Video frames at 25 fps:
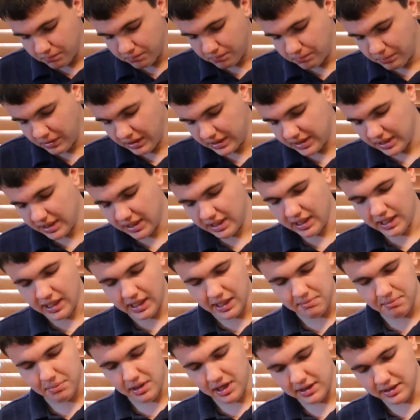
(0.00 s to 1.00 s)
But I
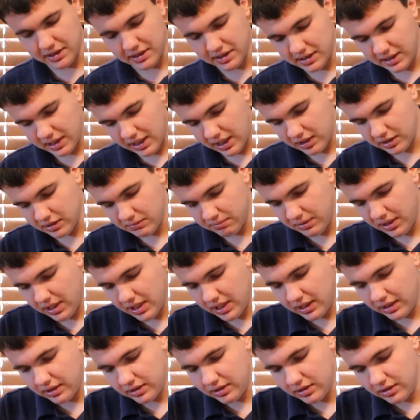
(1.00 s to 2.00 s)
bought this house
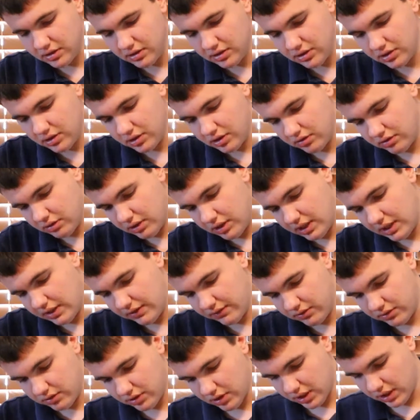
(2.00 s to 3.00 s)
blind, so
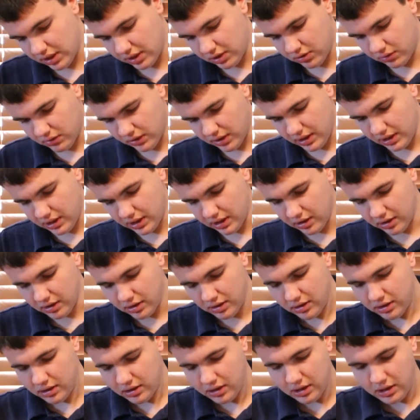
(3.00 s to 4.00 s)
I had no idea.
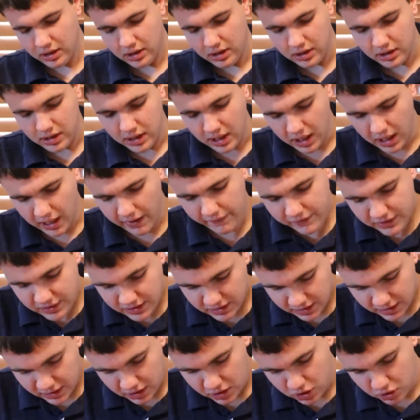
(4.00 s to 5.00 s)
Now,
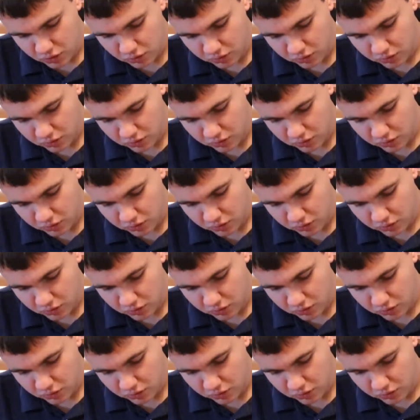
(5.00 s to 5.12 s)
obviously, you